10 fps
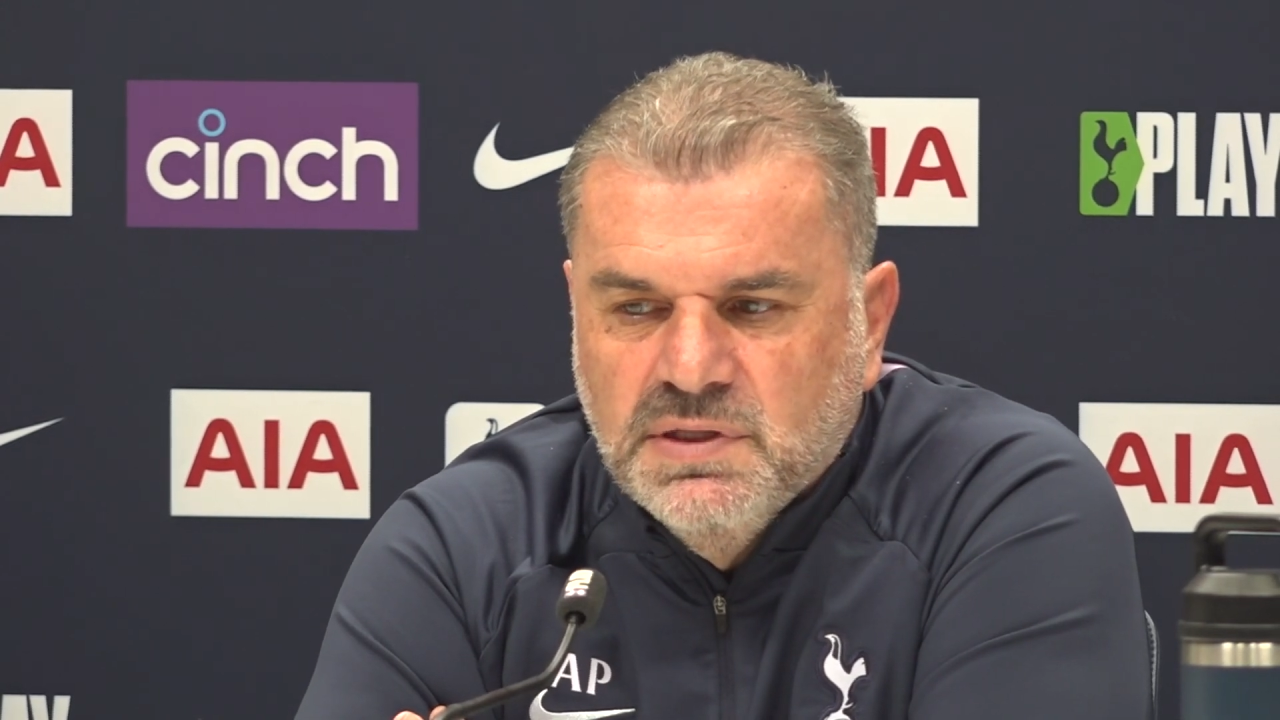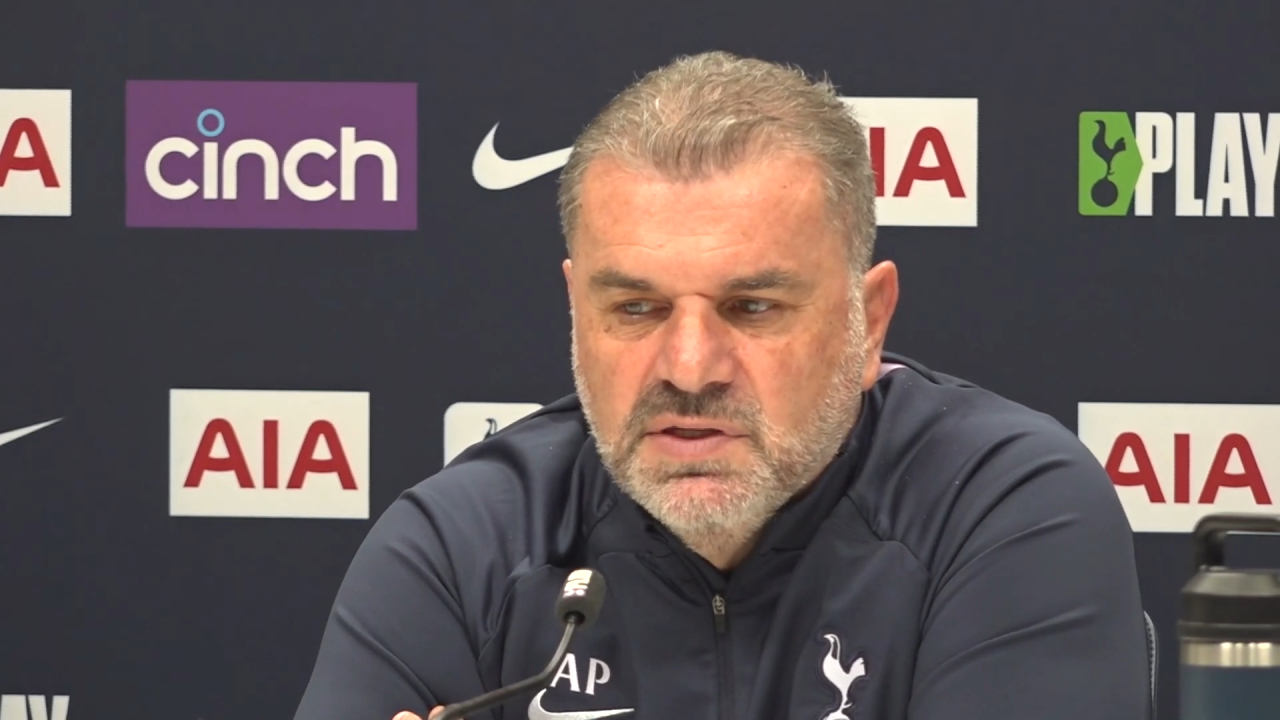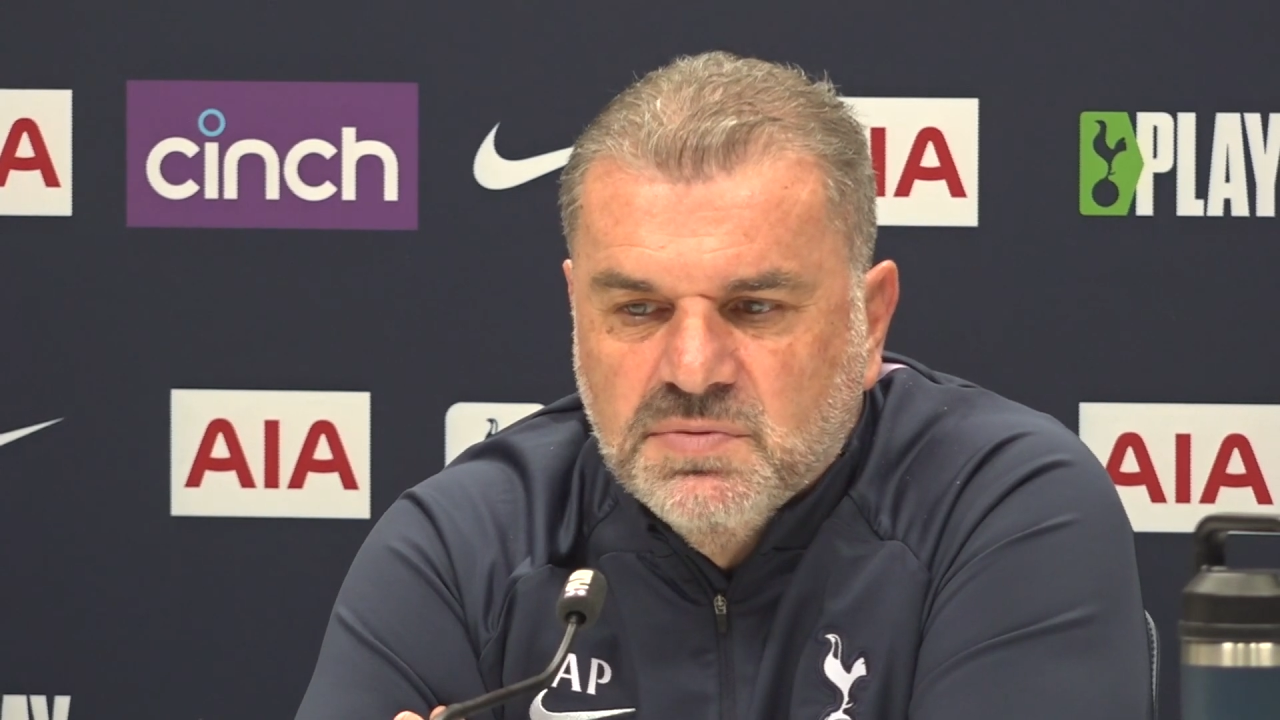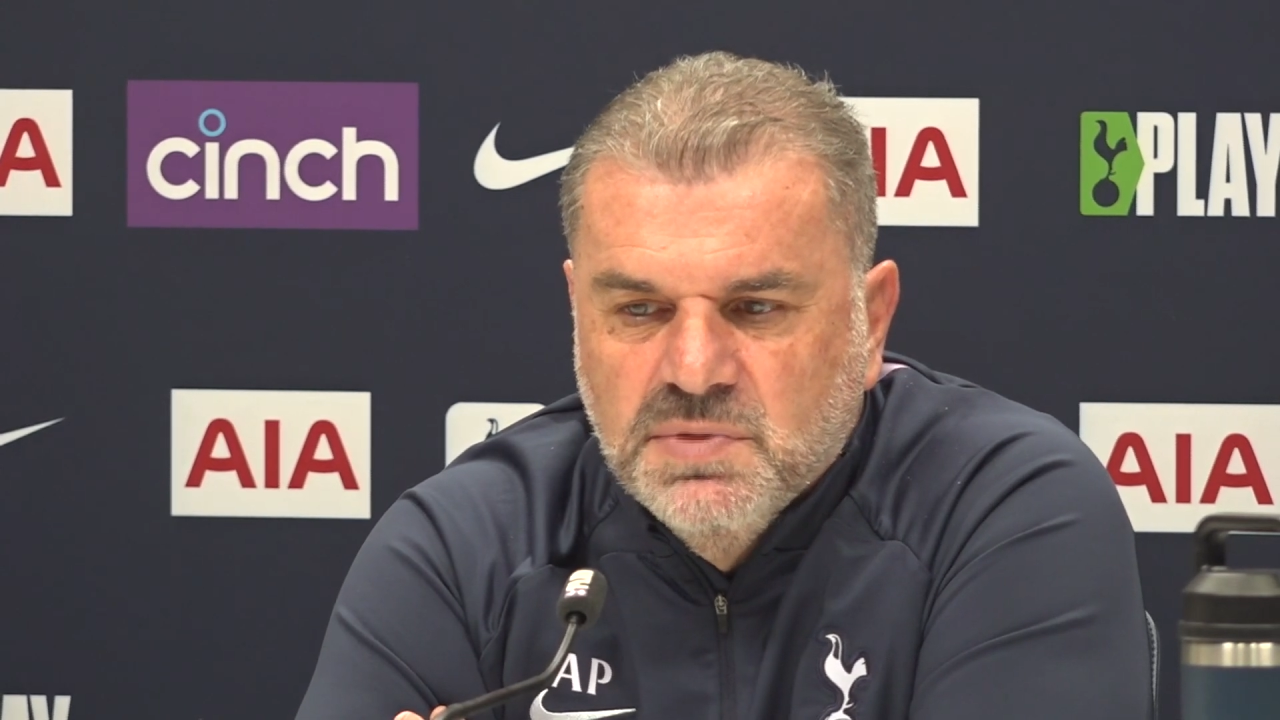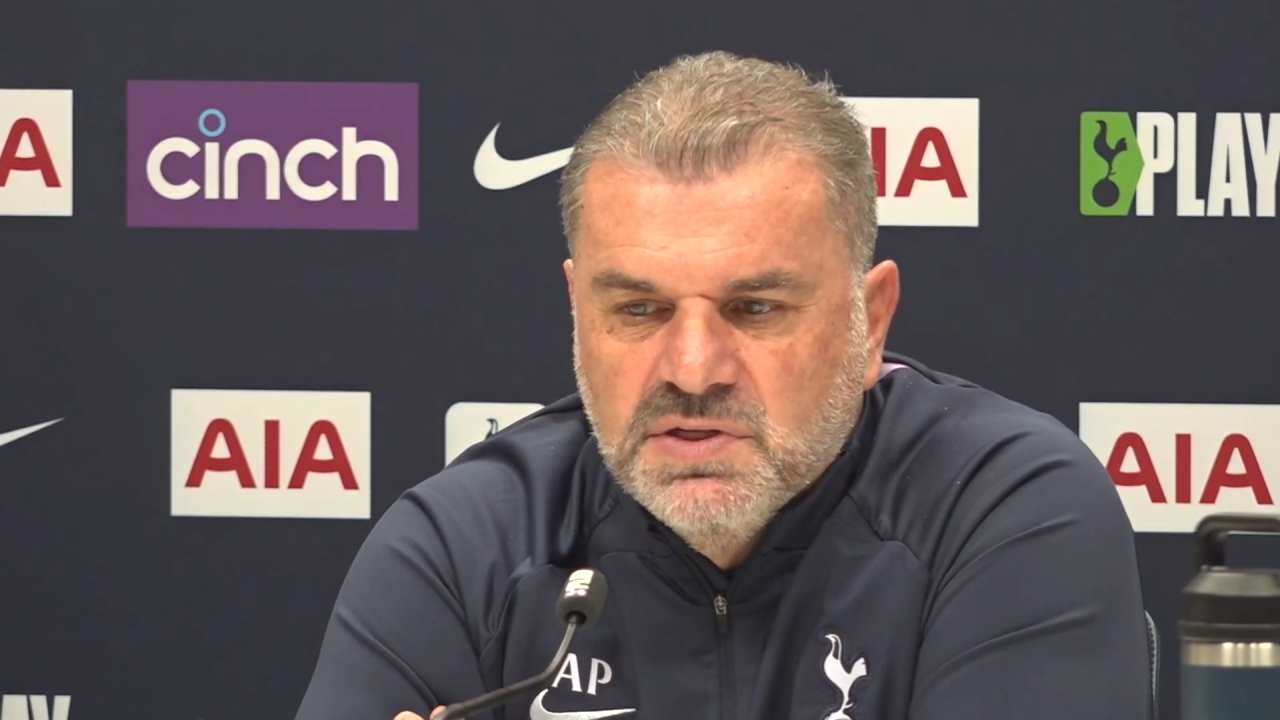
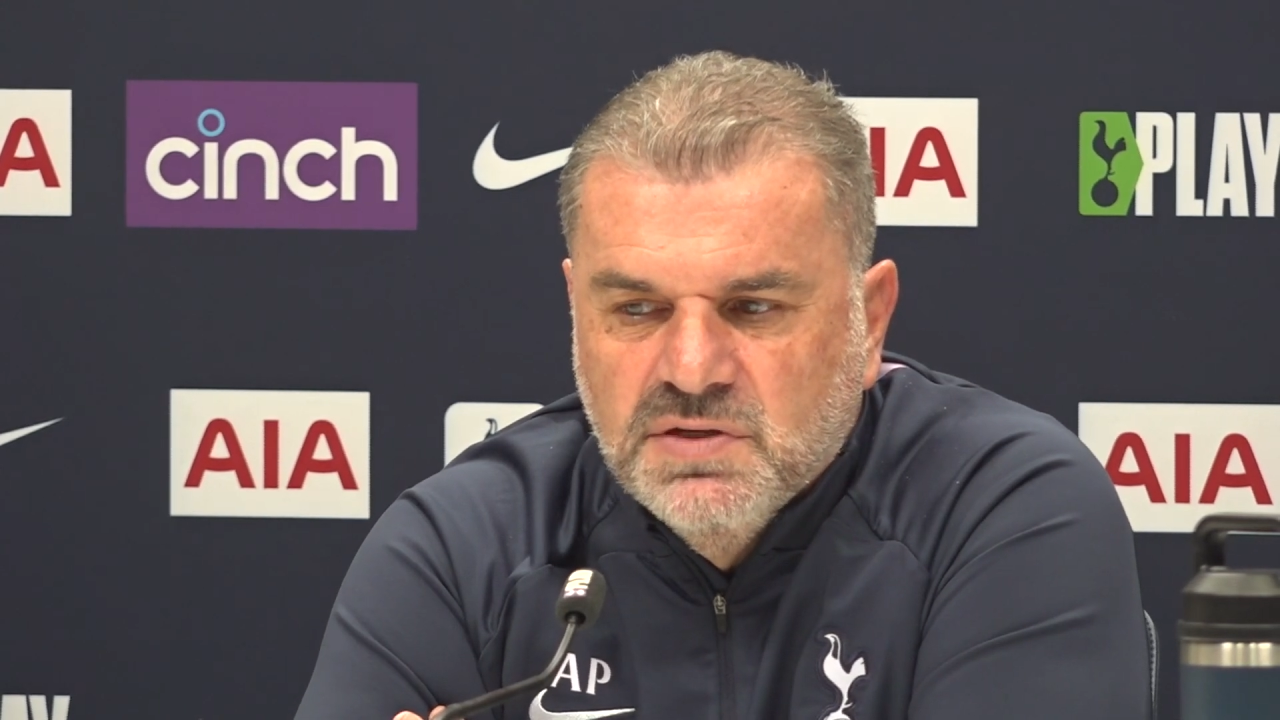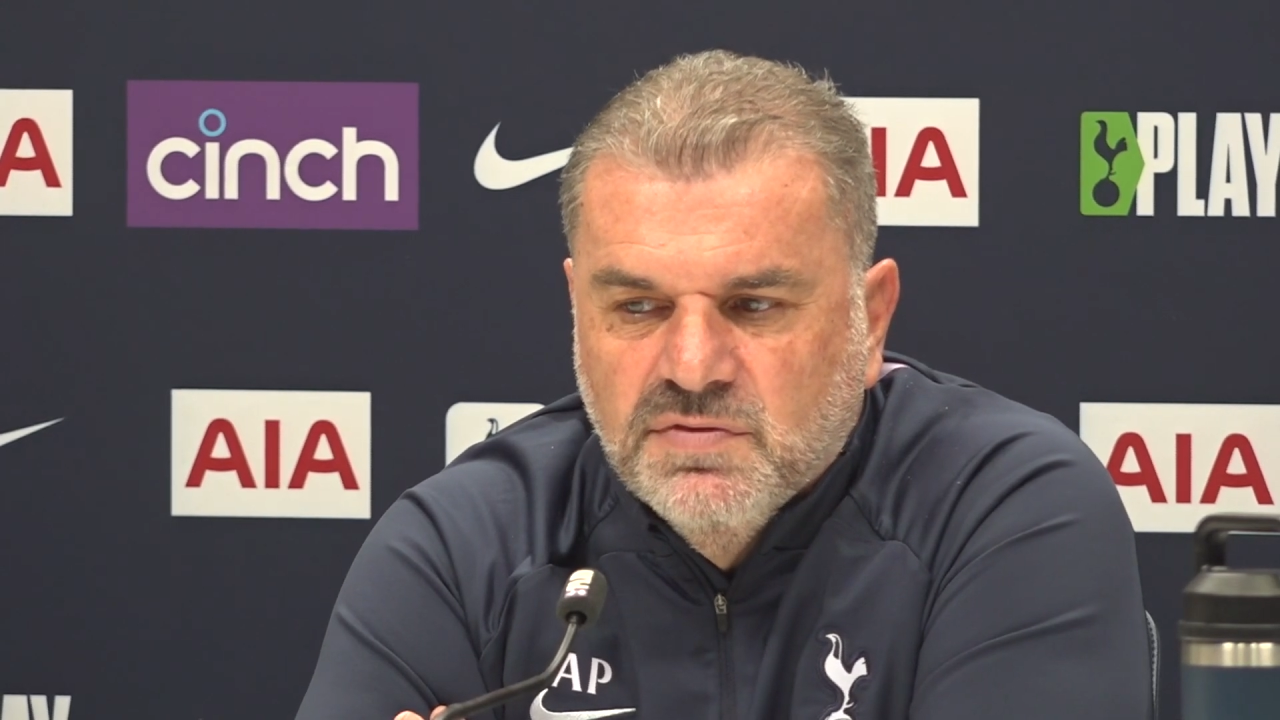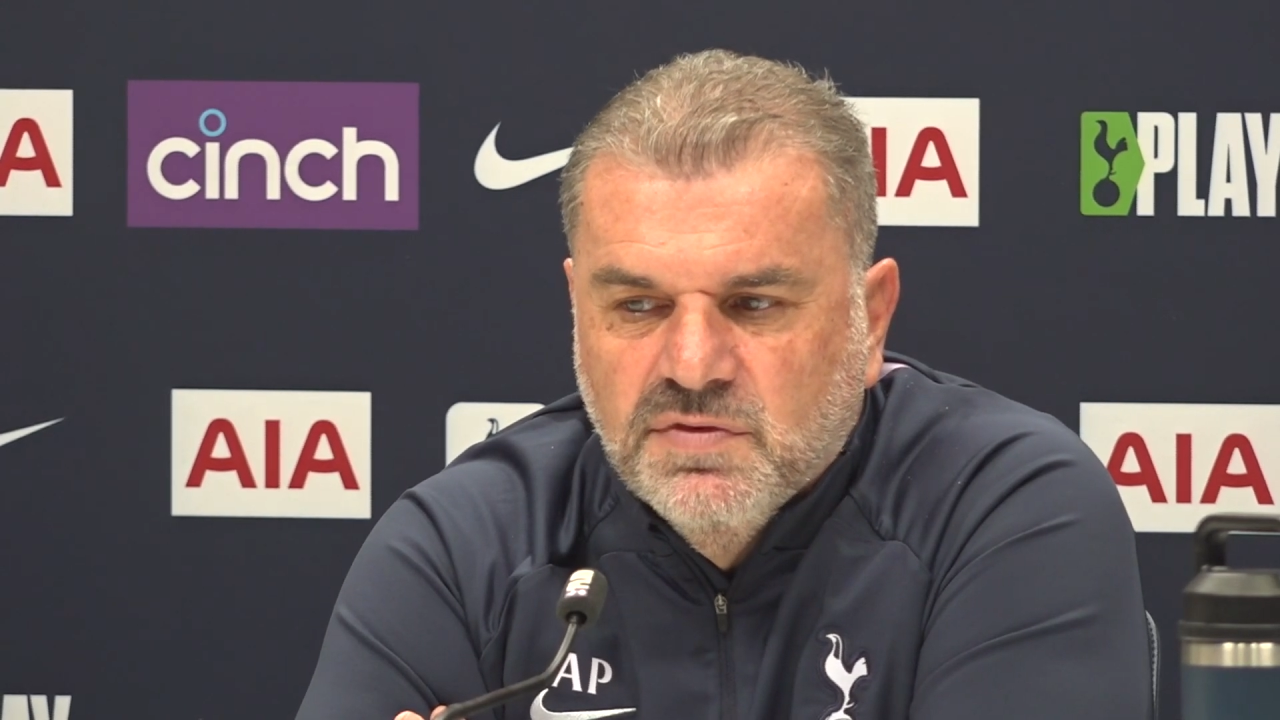dismissive